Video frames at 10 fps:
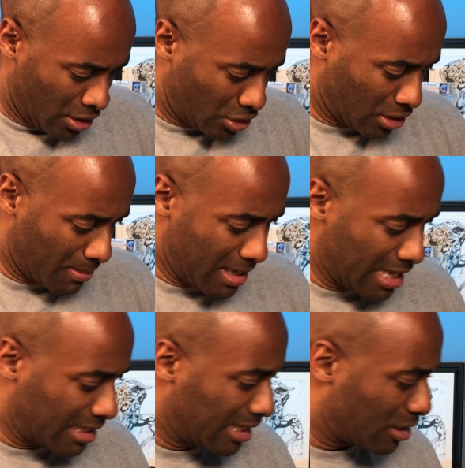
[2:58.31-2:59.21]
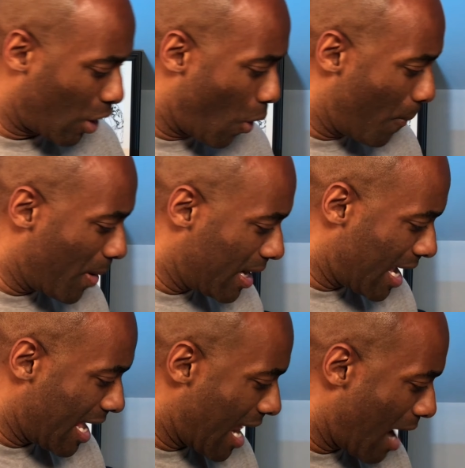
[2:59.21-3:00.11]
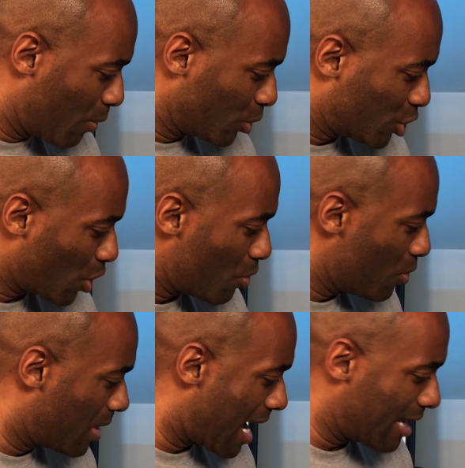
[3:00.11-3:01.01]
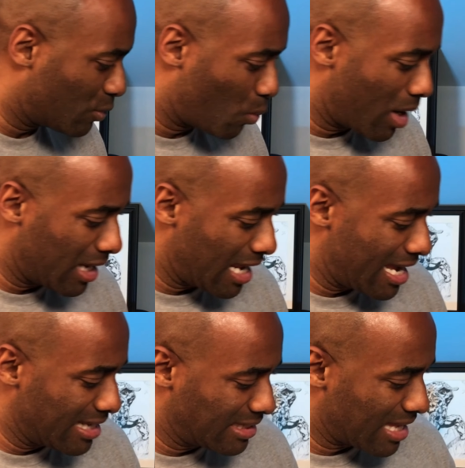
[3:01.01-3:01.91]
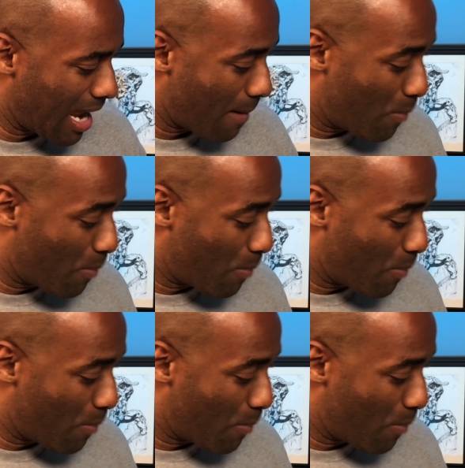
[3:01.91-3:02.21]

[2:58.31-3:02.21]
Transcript: So let me get this open, and I will show you guys what it is that I